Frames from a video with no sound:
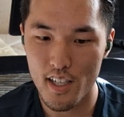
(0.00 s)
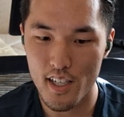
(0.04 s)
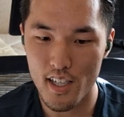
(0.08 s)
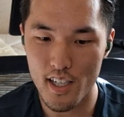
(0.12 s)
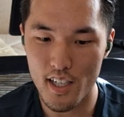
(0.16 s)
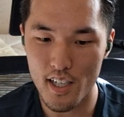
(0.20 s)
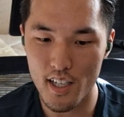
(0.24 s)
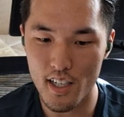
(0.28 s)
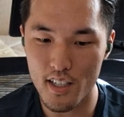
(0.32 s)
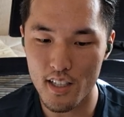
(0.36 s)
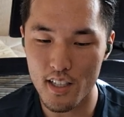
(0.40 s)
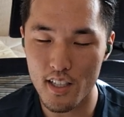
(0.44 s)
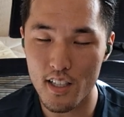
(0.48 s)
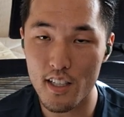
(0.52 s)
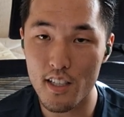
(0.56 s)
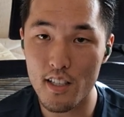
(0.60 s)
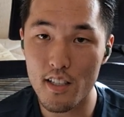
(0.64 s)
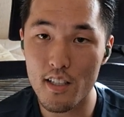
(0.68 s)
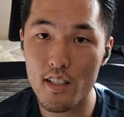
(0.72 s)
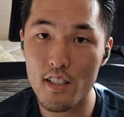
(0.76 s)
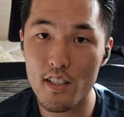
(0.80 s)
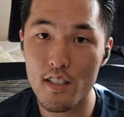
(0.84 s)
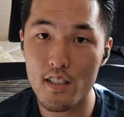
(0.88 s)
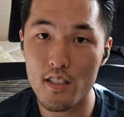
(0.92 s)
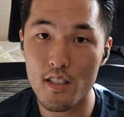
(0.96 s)
And he
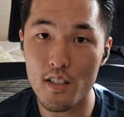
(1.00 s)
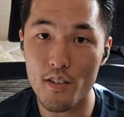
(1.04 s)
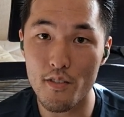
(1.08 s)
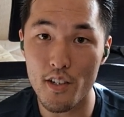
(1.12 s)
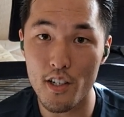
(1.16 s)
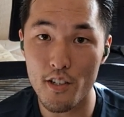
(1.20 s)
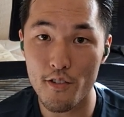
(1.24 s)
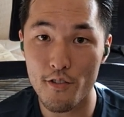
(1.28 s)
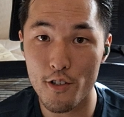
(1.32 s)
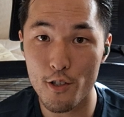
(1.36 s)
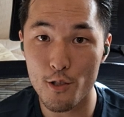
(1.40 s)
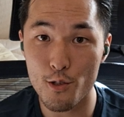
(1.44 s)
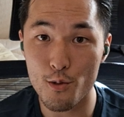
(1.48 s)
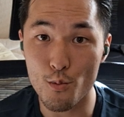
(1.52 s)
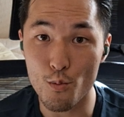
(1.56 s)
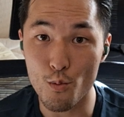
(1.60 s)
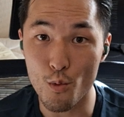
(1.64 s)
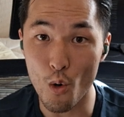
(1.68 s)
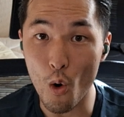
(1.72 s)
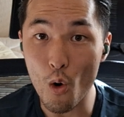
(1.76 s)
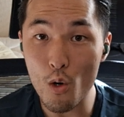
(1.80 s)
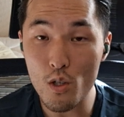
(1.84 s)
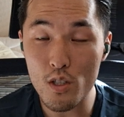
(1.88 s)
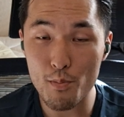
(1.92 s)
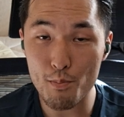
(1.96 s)
is the very first
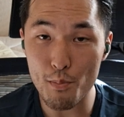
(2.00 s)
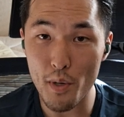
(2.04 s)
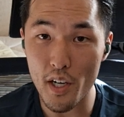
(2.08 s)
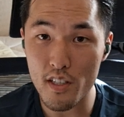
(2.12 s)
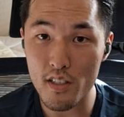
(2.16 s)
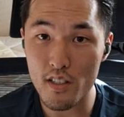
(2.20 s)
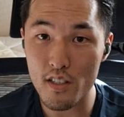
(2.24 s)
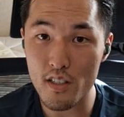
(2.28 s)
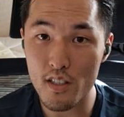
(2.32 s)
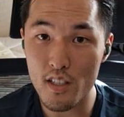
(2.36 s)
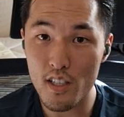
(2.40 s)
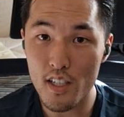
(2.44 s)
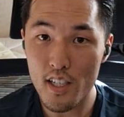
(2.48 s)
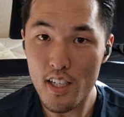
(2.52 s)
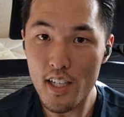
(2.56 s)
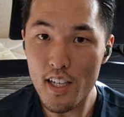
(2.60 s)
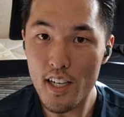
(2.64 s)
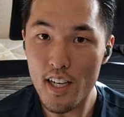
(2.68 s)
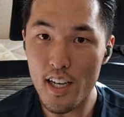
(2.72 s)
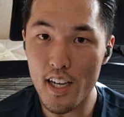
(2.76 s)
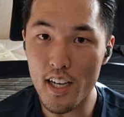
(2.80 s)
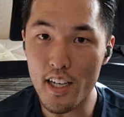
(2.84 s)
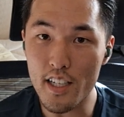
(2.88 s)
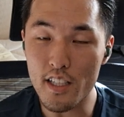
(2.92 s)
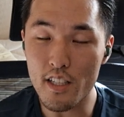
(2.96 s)
Rogue Spectre.
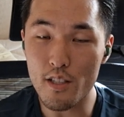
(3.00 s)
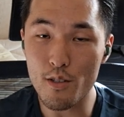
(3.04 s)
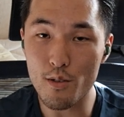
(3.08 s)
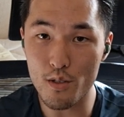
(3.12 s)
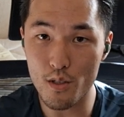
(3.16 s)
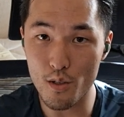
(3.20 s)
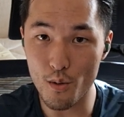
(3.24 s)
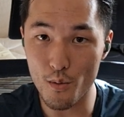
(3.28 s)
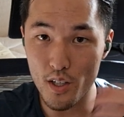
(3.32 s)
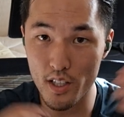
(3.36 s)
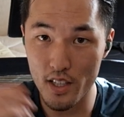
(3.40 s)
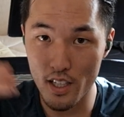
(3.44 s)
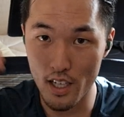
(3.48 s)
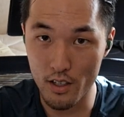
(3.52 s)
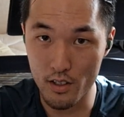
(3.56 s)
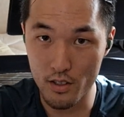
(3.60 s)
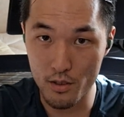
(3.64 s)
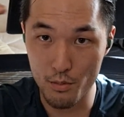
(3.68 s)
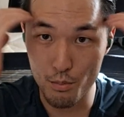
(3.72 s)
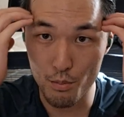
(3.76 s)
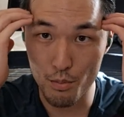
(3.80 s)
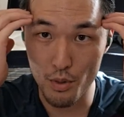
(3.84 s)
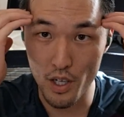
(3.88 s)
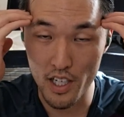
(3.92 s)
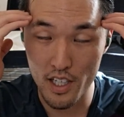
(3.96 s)
And he was the one that
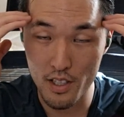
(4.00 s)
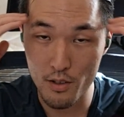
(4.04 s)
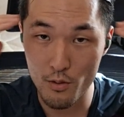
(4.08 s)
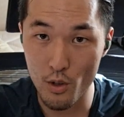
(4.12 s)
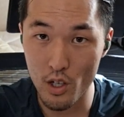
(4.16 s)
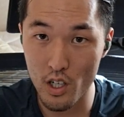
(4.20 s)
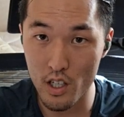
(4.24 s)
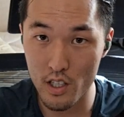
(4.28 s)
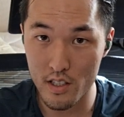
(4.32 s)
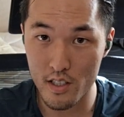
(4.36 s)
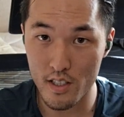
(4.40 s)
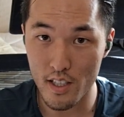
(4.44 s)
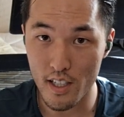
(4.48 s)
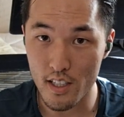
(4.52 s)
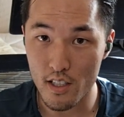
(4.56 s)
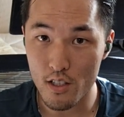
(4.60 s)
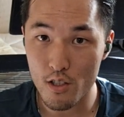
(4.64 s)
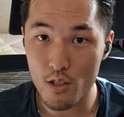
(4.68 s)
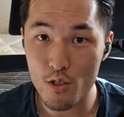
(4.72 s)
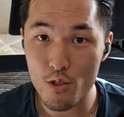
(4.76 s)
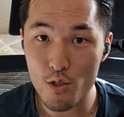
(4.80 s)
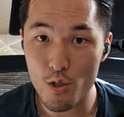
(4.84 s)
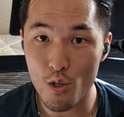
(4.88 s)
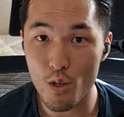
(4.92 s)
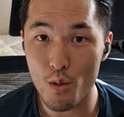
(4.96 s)
was brainwashed and
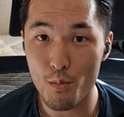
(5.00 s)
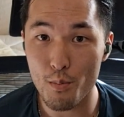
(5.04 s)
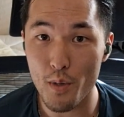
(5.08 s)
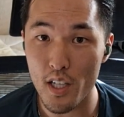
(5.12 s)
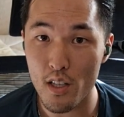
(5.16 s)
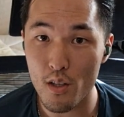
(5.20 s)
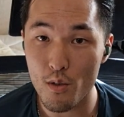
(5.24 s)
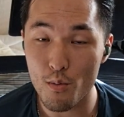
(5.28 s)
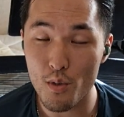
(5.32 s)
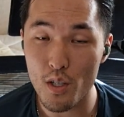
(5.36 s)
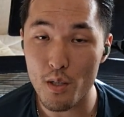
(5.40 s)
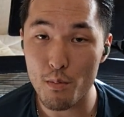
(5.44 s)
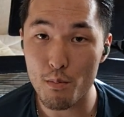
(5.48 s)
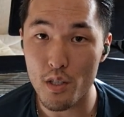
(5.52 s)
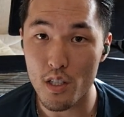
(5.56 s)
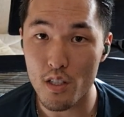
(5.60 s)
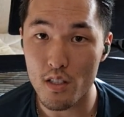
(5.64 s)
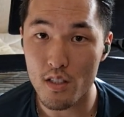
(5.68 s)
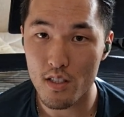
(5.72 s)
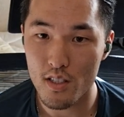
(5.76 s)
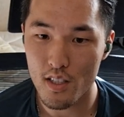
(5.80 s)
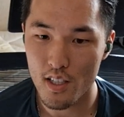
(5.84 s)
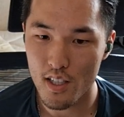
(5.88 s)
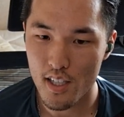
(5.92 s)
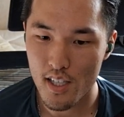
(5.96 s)
controlled by the
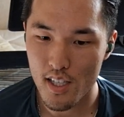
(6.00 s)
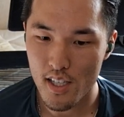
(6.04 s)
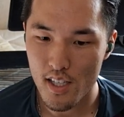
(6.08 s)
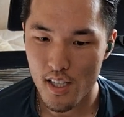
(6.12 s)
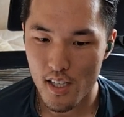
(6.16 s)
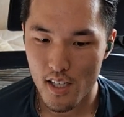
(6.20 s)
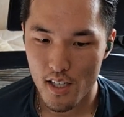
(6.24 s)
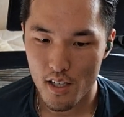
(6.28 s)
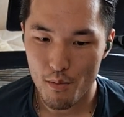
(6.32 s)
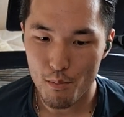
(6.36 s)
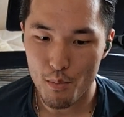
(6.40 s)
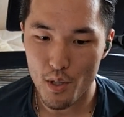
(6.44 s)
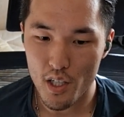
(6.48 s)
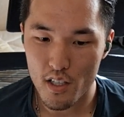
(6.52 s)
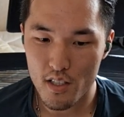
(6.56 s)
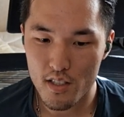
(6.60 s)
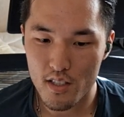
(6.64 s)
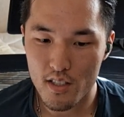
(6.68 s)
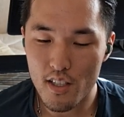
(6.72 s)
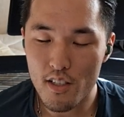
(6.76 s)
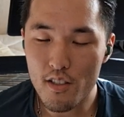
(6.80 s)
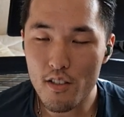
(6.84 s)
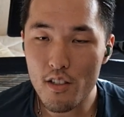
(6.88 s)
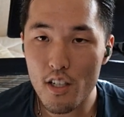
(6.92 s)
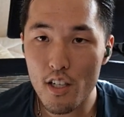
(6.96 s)
Reapers. But
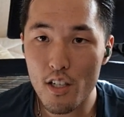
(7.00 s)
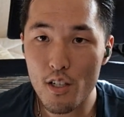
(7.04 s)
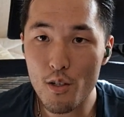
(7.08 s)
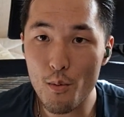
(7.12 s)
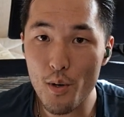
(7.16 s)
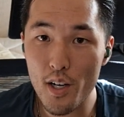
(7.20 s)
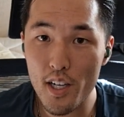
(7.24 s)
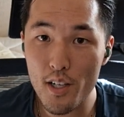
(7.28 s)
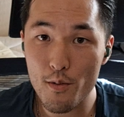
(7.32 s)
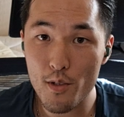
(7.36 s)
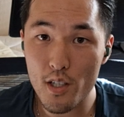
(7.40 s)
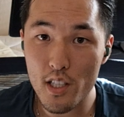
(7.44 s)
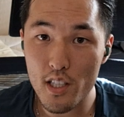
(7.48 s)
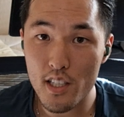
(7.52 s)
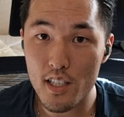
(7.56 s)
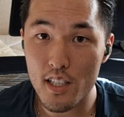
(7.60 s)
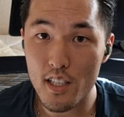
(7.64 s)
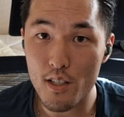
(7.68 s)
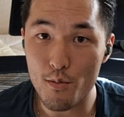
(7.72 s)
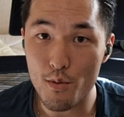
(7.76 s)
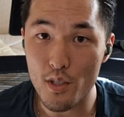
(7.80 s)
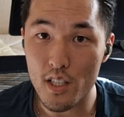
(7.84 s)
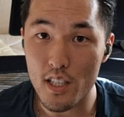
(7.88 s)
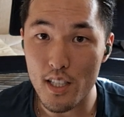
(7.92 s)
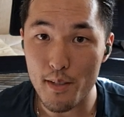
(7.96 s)
Saren, in a way, really
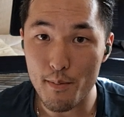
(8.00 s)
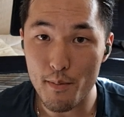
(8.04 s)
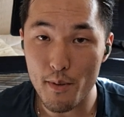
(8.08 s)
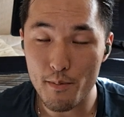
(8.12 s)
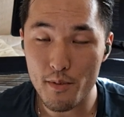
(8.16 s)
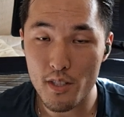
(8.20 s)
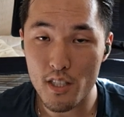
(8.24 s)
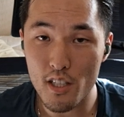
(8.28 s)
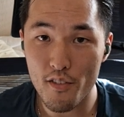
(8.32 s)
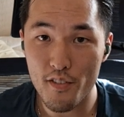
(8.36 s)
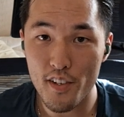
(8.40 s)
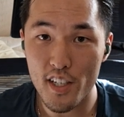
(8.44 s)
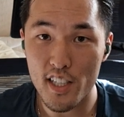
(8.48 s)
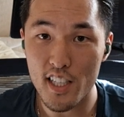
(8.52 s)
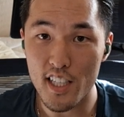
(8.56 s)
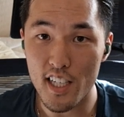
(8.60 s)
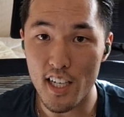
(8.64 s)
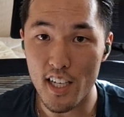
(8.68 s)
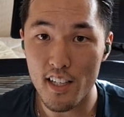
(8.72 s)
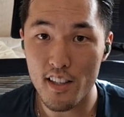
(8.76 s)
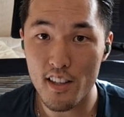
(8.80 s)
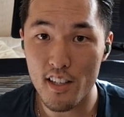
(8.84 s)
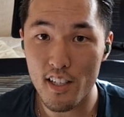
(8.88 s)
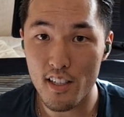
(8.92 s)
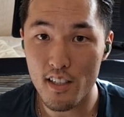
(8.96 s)
did redeem himself at
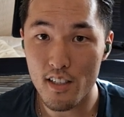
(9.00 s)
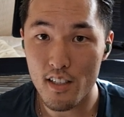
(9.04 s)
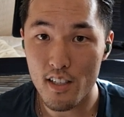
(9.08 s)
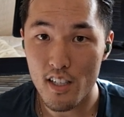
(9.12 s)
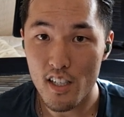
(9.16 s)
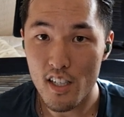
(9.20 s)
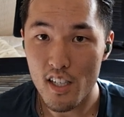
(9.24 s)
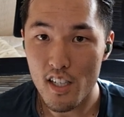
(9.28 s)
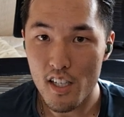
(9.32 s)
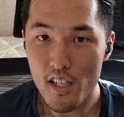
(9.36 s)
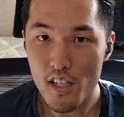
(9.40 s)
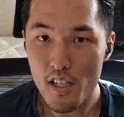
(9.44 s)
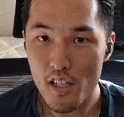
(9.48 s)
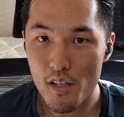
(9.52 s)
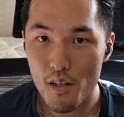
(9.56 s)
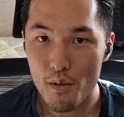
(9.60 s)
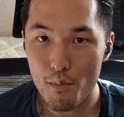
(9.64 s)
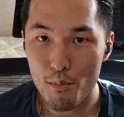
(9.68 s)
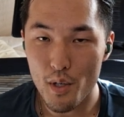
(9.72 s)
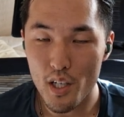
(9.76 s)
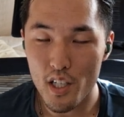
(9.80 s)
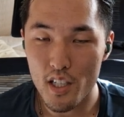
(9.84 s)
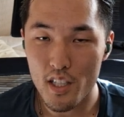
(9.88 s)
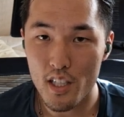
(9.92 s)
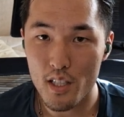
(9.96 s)
the end there.
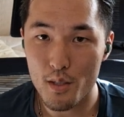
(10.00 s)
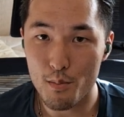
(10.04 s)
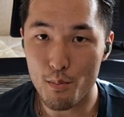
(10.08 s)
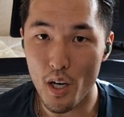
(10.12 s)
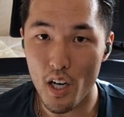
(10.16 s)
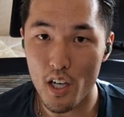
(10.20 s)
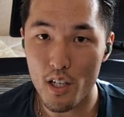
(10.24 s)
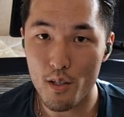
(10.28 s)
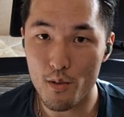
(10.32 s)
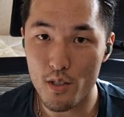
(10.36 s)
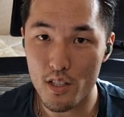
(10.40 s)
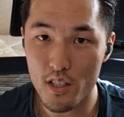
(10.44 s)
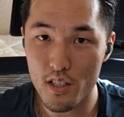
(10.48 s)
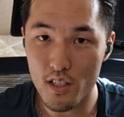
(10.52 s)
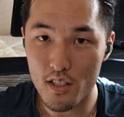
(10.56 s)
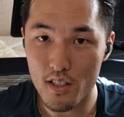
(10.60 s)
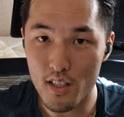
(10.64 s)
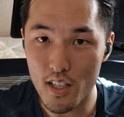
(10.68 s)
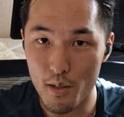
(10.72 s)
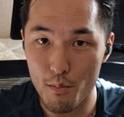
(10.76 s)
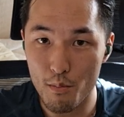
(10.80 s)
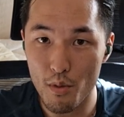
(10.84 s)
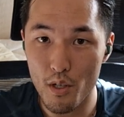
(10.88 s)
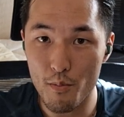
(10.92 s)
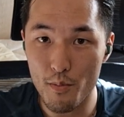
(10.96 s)
But his body was
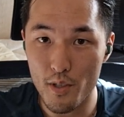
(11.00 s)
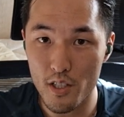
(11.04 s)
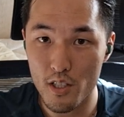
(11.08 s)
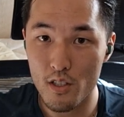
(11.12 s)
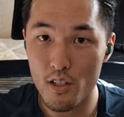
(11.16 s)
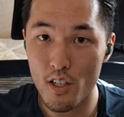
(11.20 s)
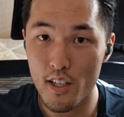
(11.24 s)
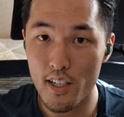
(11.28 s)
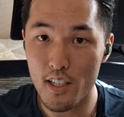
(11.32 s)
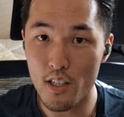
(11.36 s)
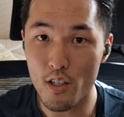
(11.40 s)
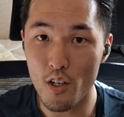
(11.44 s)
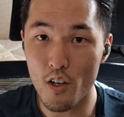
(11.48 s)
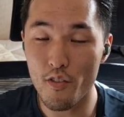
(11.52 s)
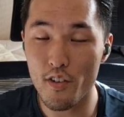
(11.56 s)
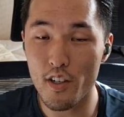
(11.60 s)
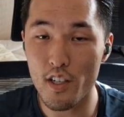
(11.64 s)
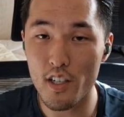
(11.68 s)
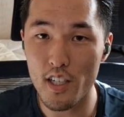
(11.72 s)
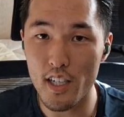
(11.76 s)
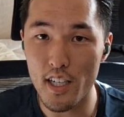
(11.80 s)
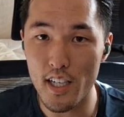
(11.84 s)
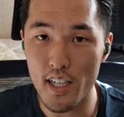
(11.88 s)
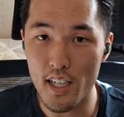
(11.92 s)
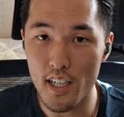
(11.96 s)
just like pretty much taken
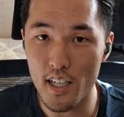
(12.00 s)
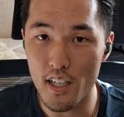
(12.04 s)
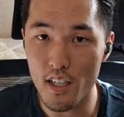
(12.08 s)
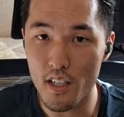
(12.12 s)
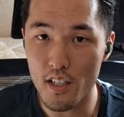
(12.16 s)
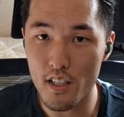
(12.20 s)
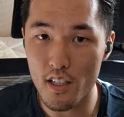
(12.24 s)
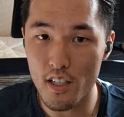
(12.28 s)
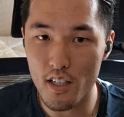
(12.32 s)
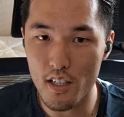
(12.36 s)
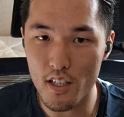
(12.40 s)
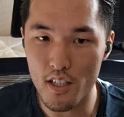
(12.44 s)
over and...